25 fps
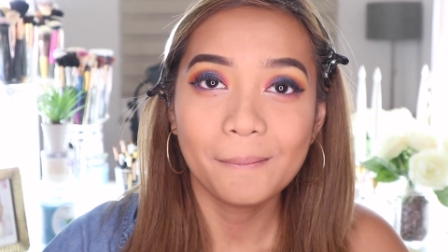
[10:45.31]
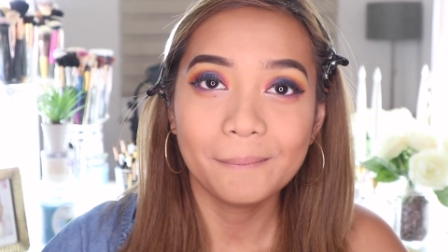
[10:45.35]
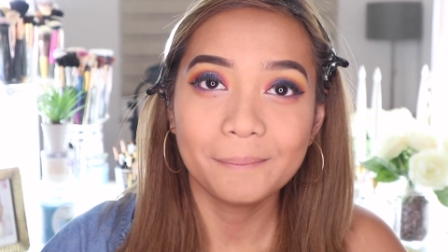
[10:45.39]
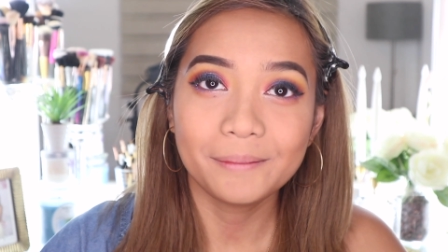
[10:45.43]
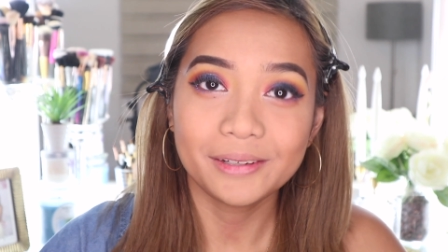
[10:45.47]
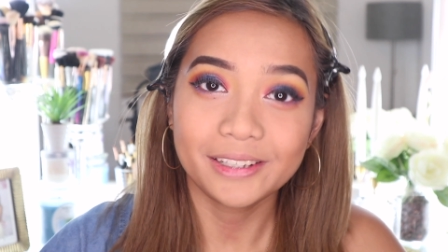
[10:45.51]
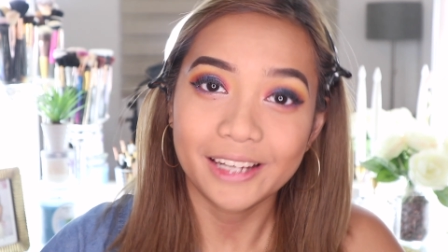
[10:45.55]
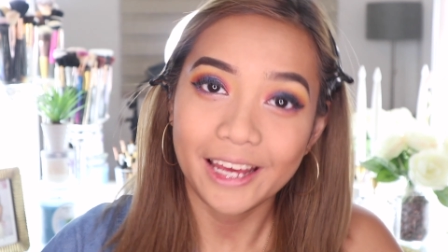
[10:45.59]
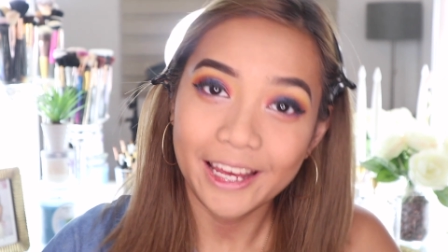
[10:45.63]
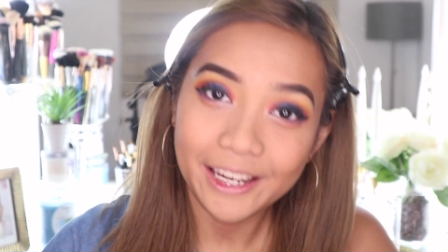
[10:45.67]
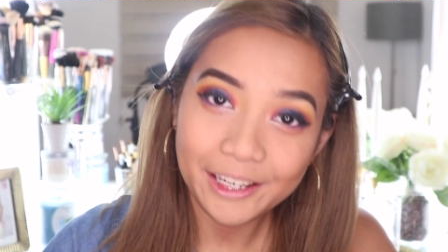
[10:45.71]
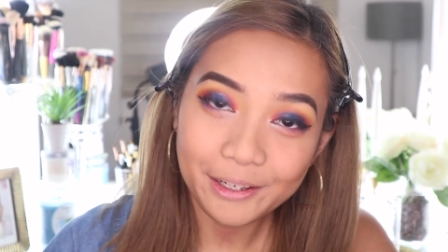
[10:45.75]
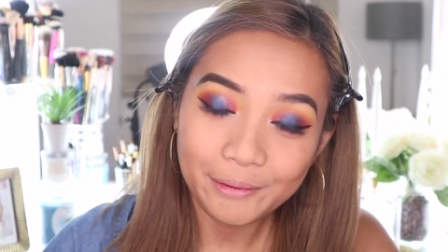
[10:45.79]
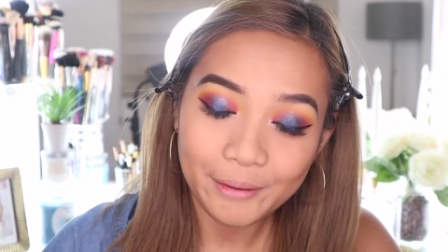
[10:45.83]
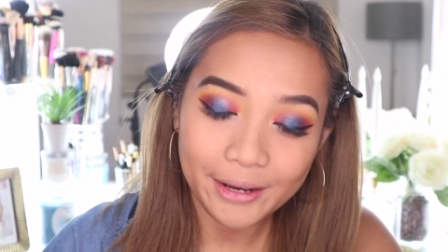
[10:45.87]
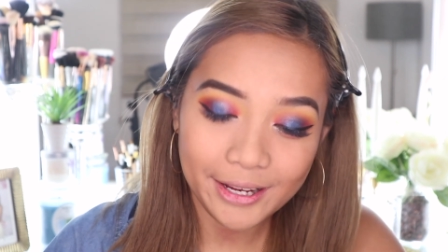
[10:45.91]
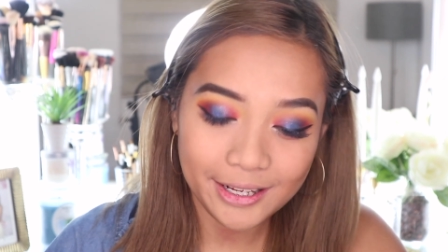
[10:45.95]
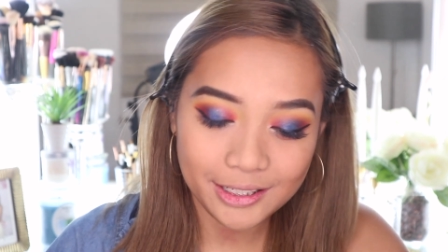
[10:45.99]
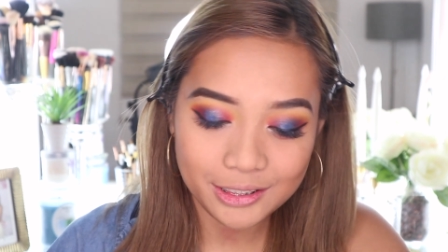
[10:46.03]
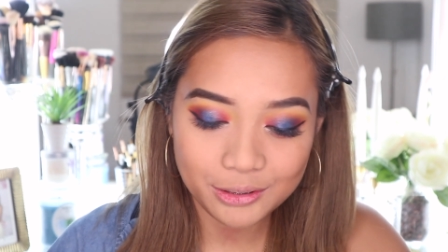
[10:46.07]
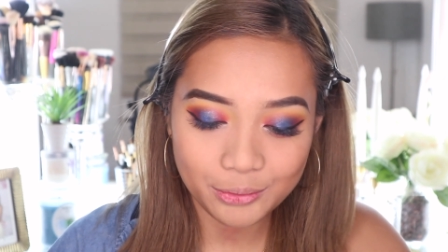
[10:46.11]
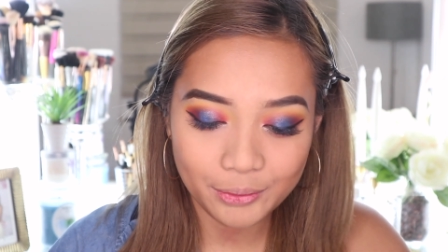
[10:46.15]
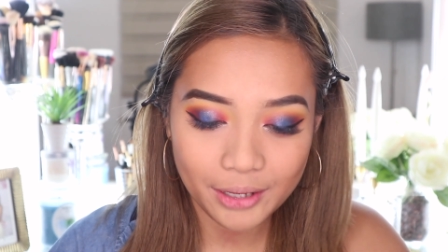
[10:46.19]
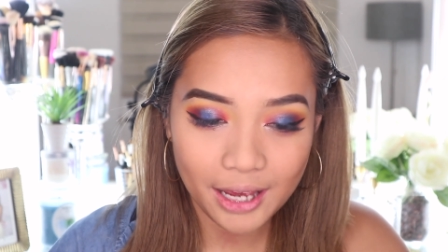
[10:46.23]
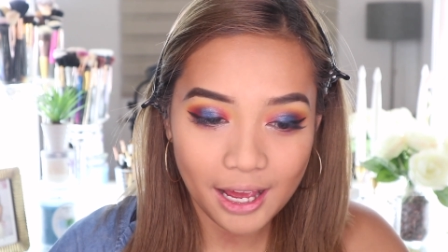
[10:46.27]
But
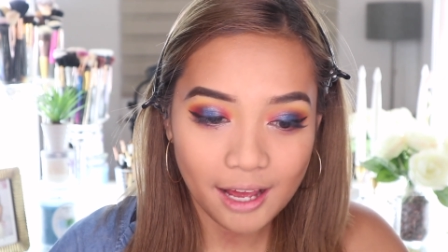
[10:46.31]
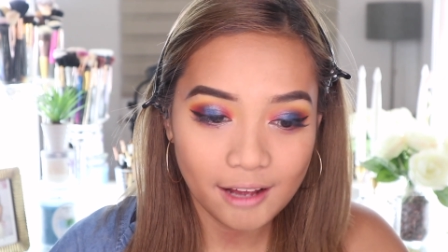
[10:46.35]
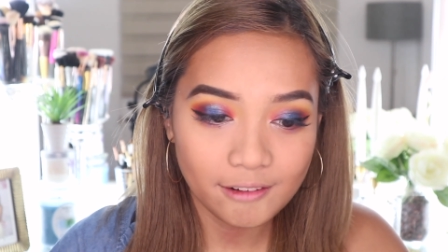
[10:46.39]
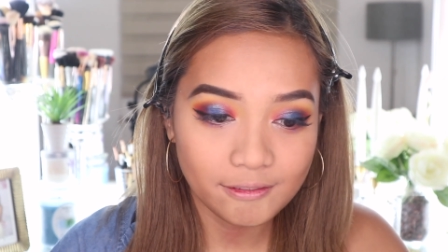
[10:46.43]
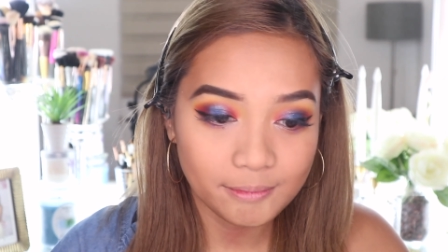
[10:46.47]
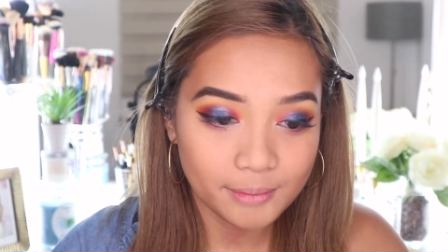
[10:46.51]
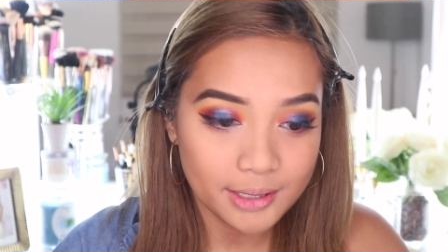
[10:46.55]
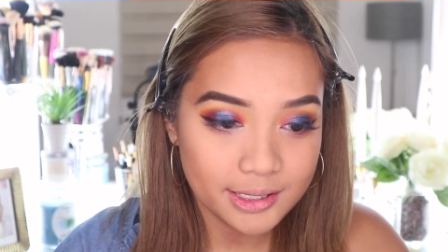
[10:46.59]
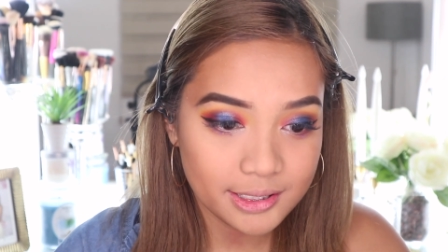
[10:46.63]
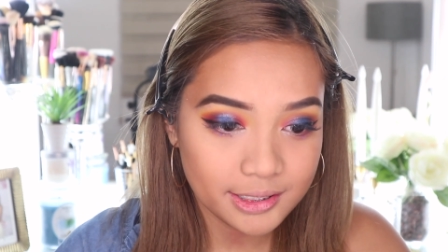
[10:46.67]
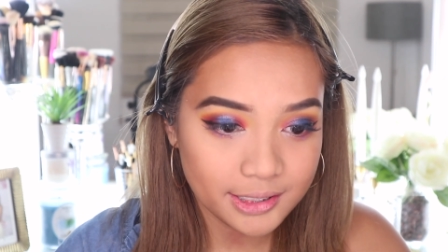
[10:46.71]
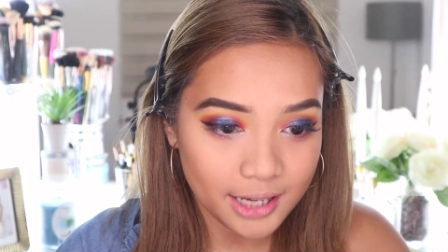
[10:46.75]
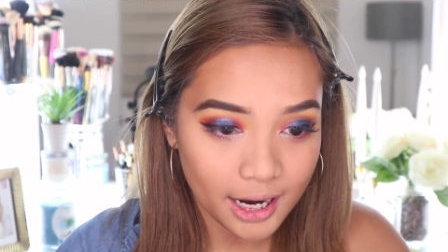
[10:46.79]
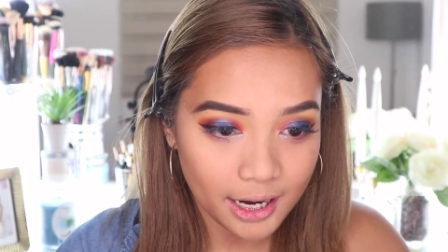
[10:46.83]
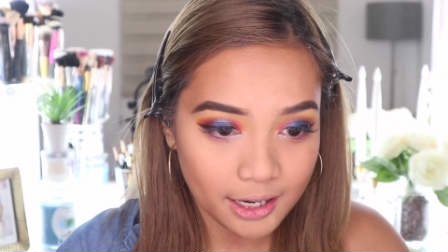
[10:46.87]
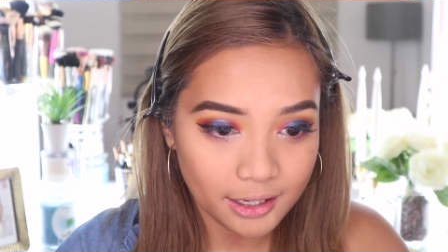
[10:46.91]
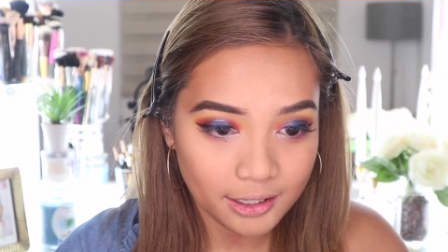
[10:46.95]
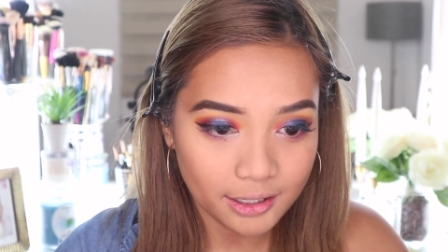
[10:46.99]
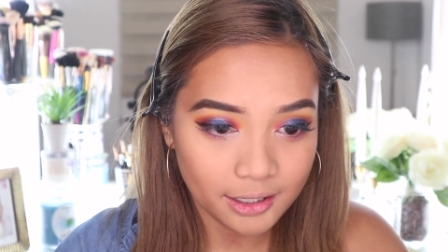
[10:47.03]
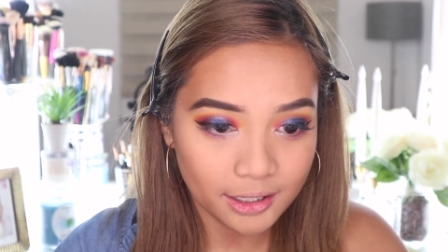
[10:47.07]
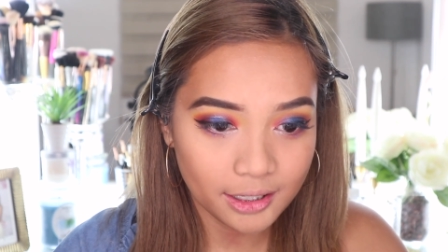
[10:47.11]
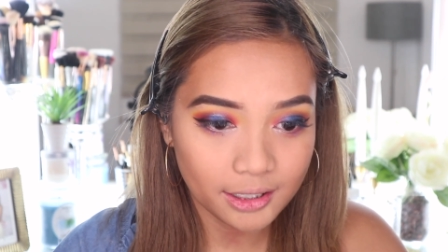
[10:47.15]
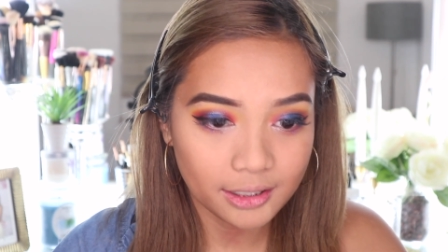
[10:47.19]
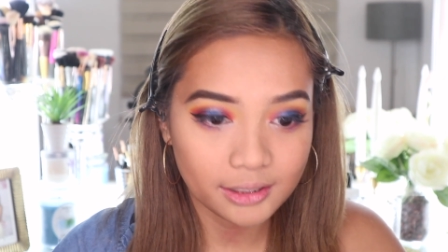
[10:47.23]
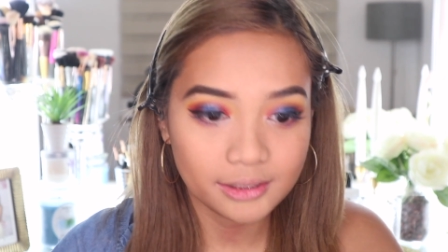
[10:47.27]
anyways, we have
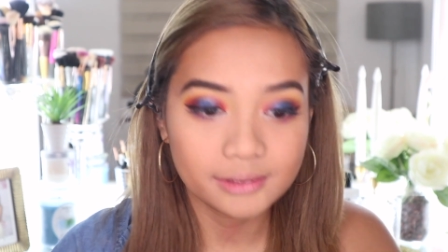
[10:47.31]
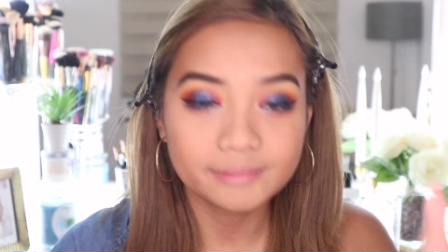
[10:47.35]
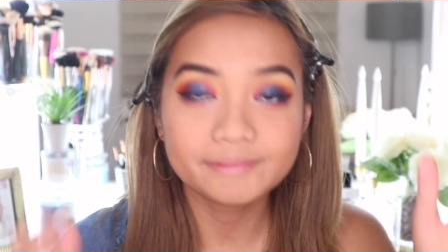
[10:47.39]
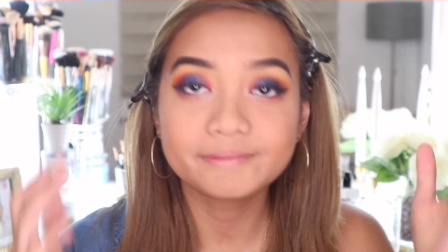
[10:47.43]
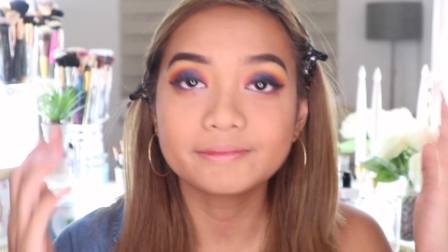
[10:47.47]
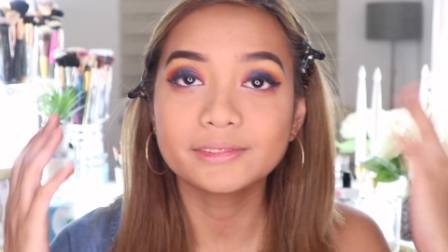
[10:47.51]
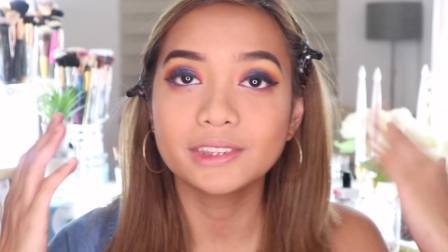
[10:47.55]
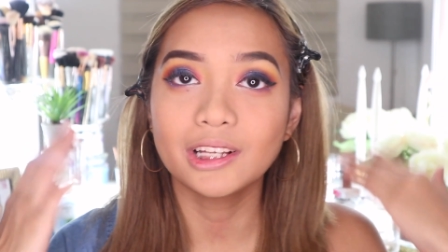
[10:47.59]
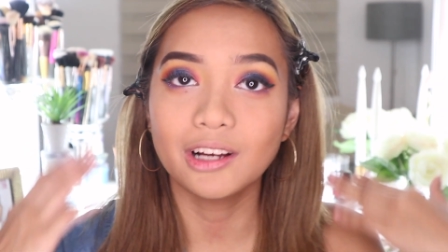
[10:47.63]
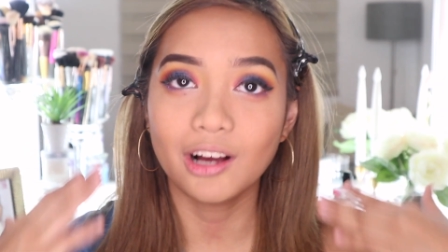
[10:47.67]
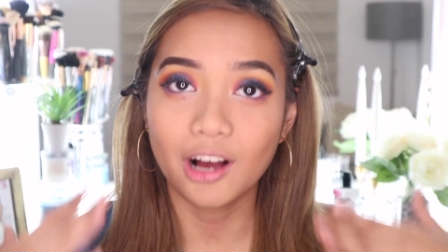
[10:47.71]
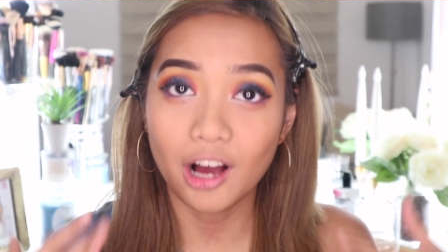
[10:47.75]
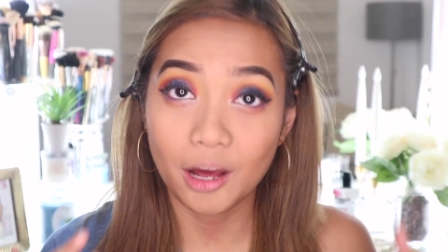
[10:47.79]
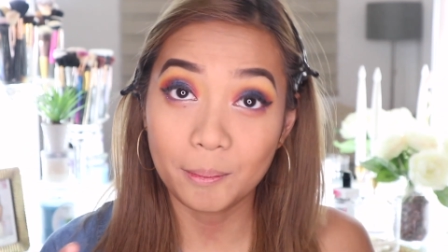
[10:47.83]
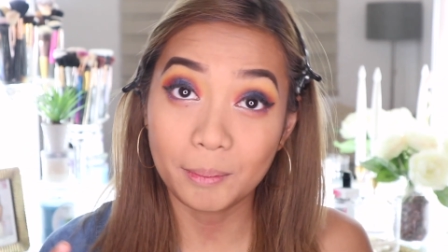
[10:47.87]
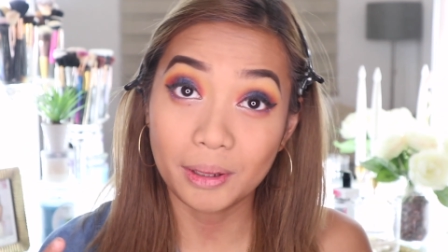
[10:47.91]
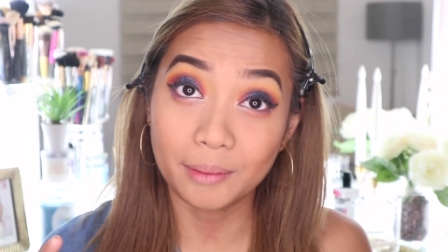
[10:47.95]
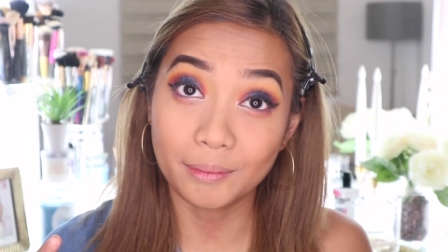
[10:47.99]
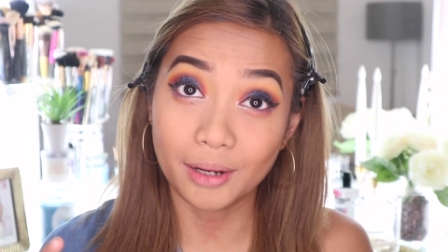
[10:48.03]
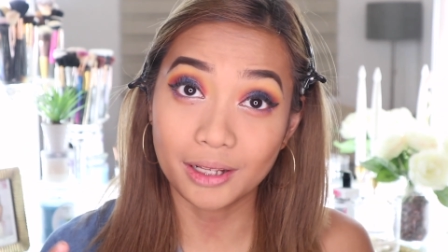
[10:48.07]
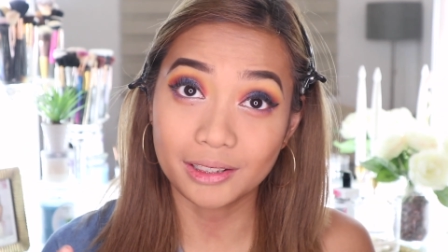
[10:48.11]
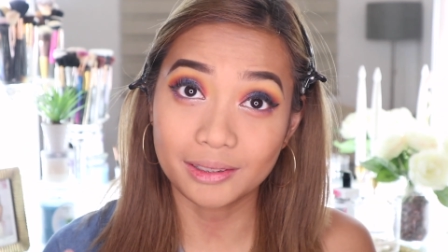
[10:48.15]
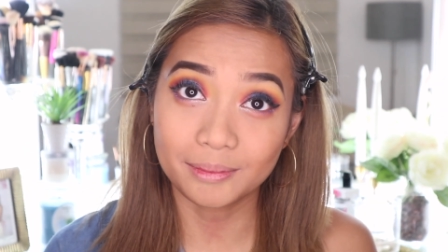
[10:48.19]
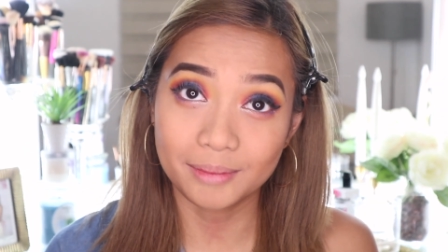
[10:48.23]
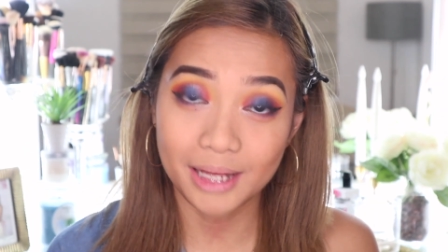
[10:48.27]
mascara on my
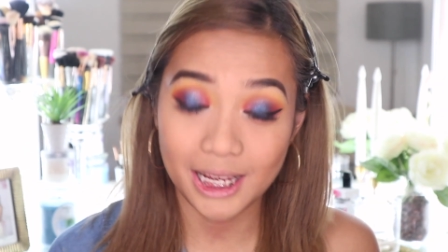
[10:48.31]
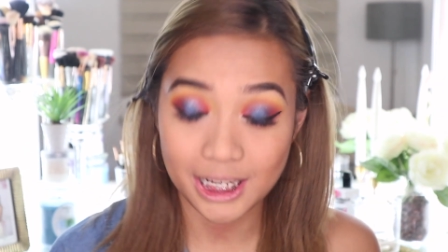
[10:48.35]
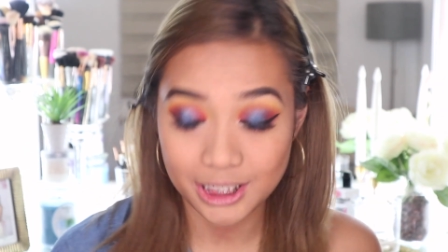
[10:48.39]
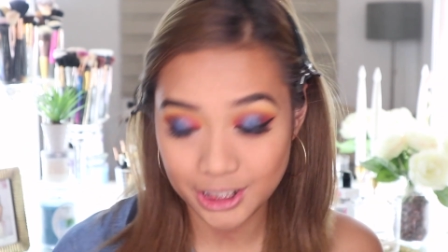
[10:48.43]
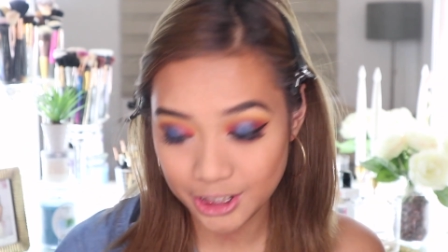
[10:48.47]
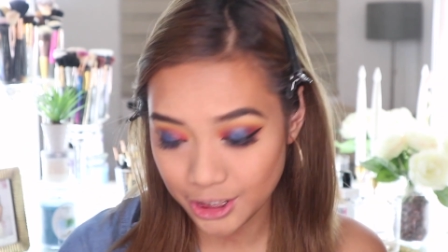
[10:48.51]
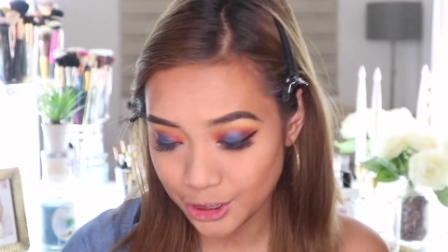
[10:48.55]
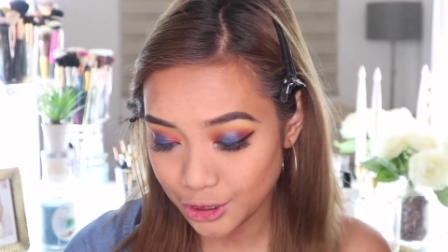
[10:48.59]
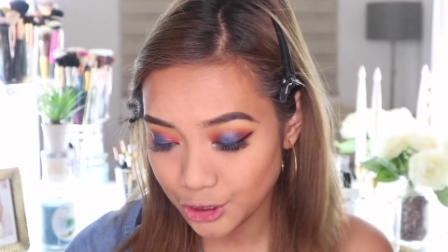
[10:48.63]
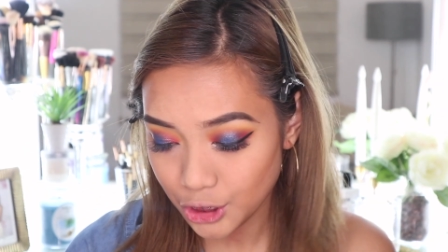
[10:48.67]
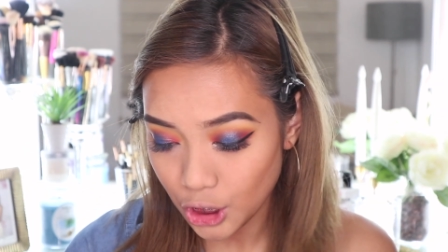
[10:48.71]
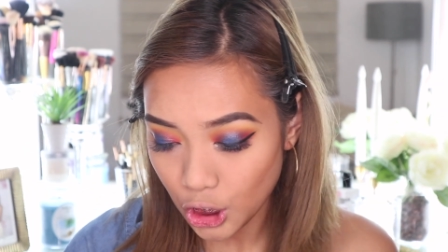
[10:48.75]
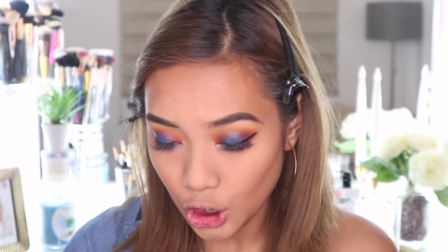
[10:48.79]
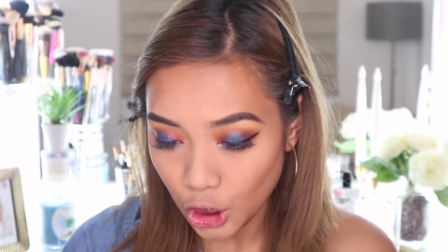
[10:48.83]
bottom lashes.